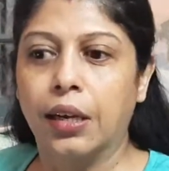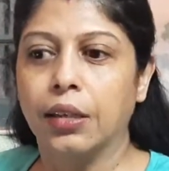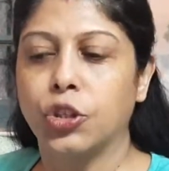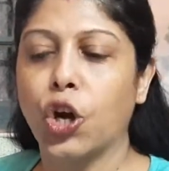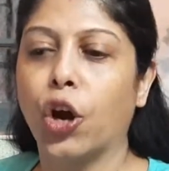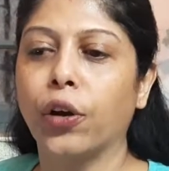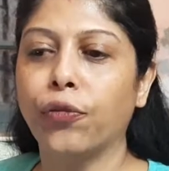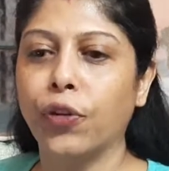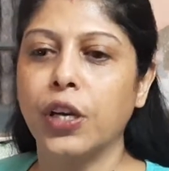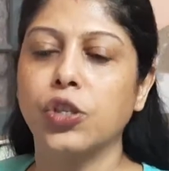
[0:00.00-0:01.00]

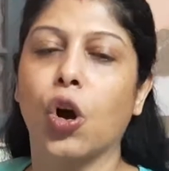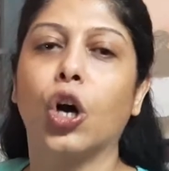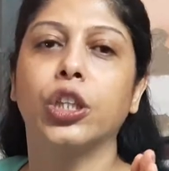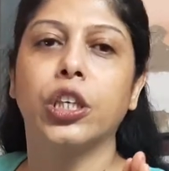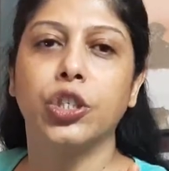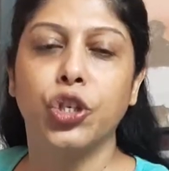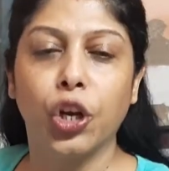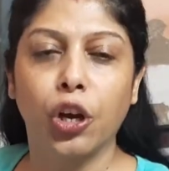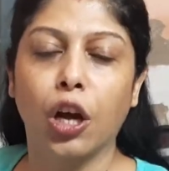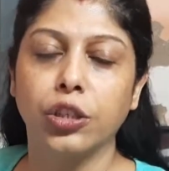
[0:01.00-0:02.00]
geographers or the
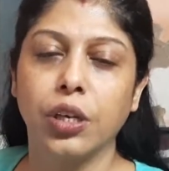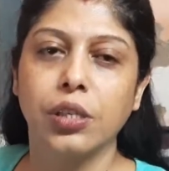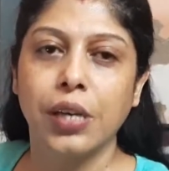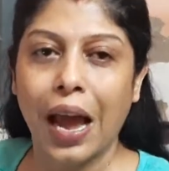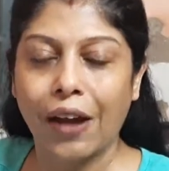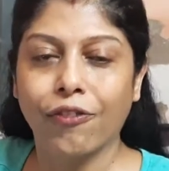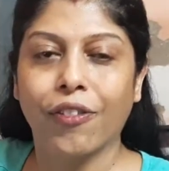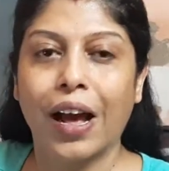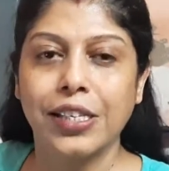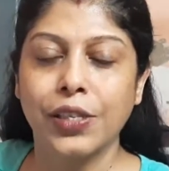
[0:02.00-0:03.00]
geologists have
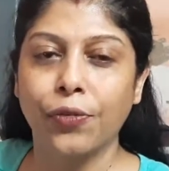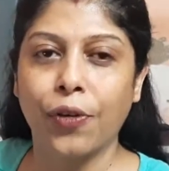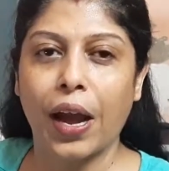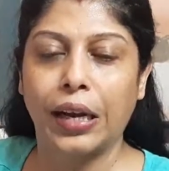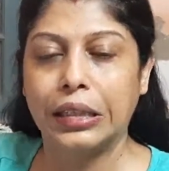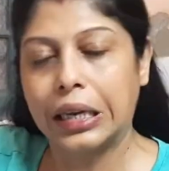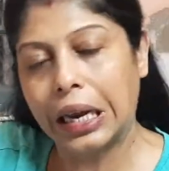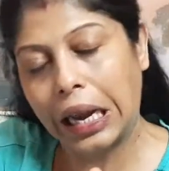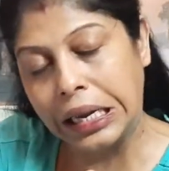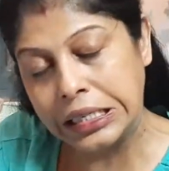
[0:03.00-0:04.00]
classified
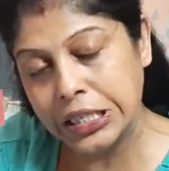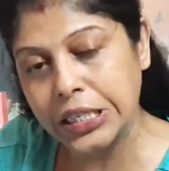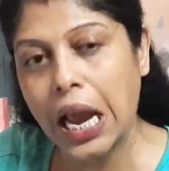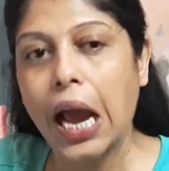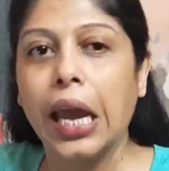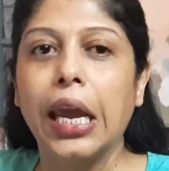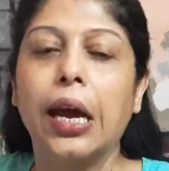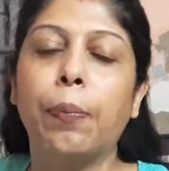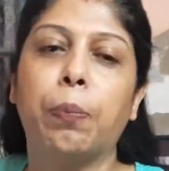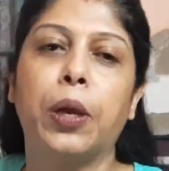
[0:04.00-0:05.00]
the
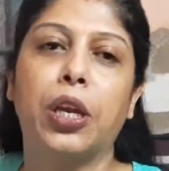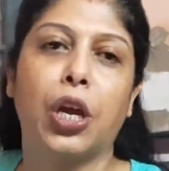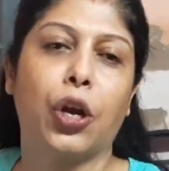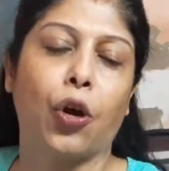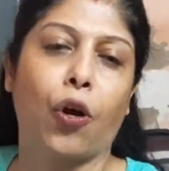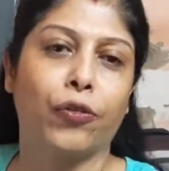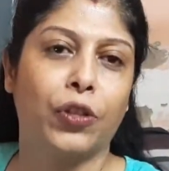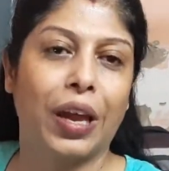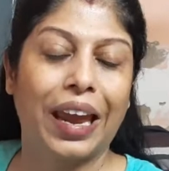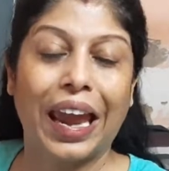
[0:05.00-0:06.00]
entire period of
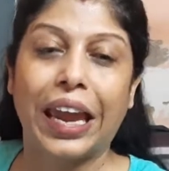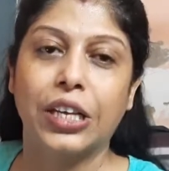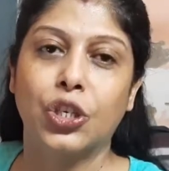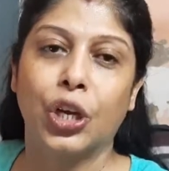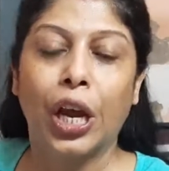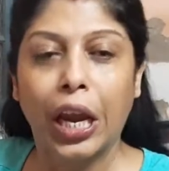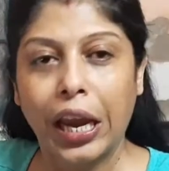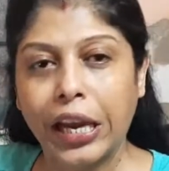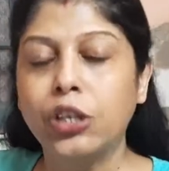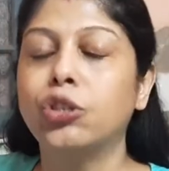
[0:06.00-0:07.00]
the age
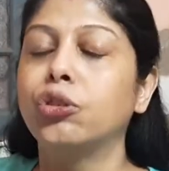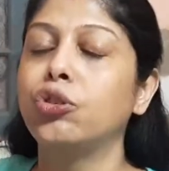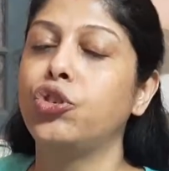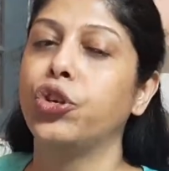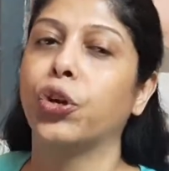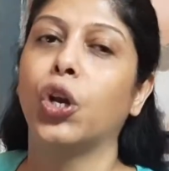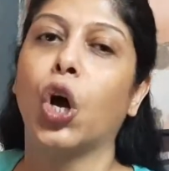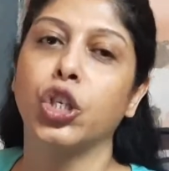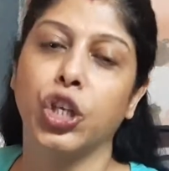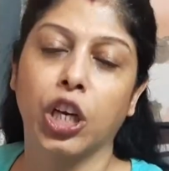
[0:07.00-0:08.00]
into
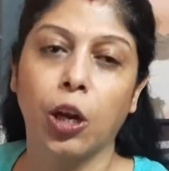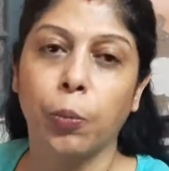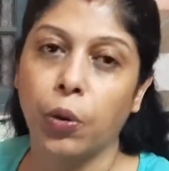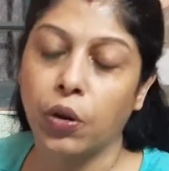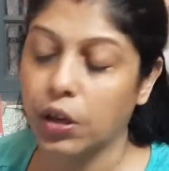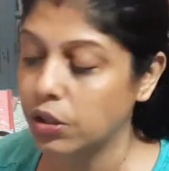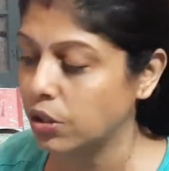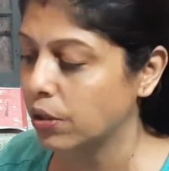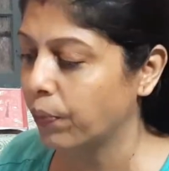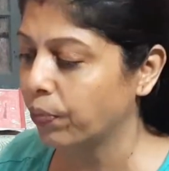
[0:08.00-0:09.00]
geological
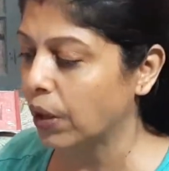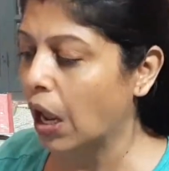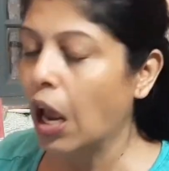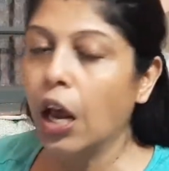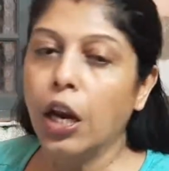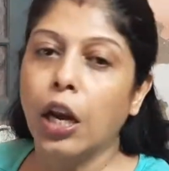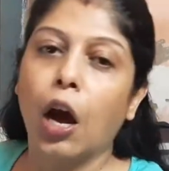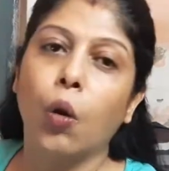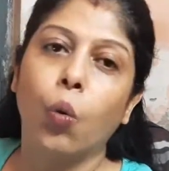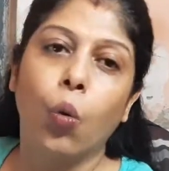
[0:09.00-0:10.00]
periods.
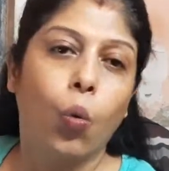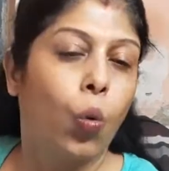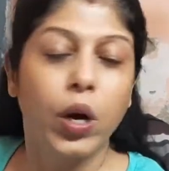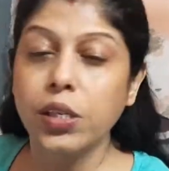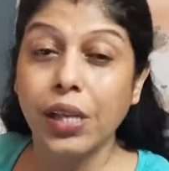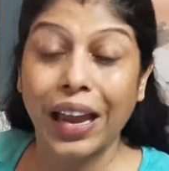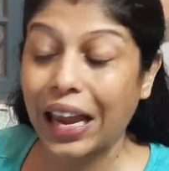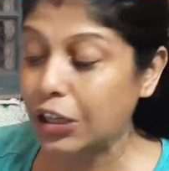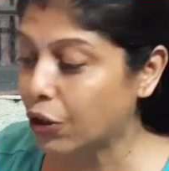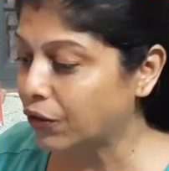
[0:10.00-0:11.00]
Now, what is the
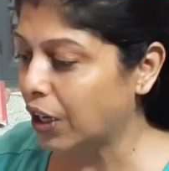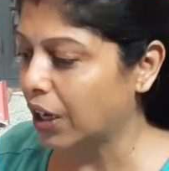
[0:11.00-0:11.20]
age of the